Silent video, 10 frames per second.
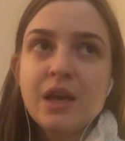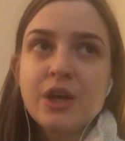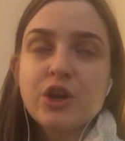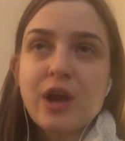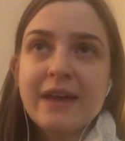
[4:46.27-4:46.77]

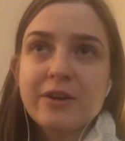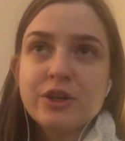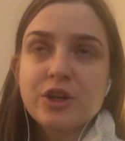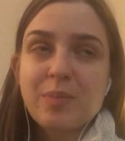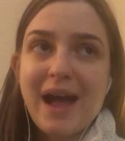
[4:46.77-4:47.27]
your
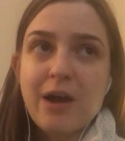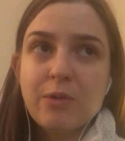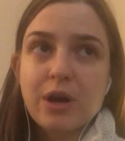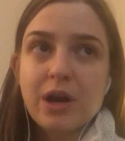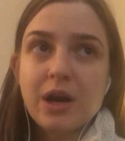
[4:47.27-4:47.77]
energy, your
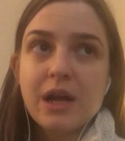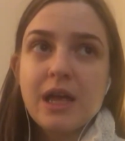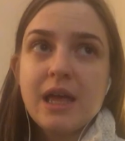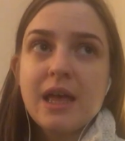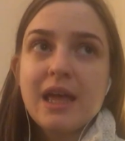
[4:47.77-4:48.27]
power
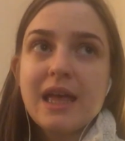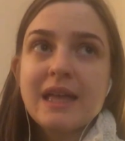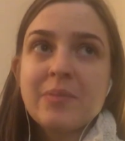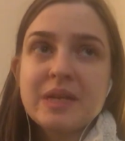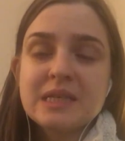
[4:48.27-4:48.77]

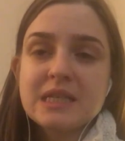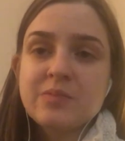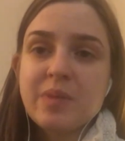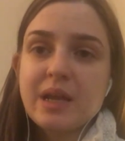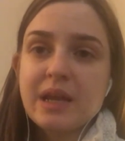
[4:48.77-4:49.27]
in a business
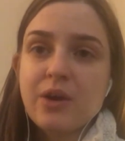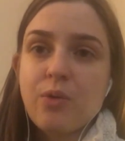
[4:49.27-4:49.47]
meeting,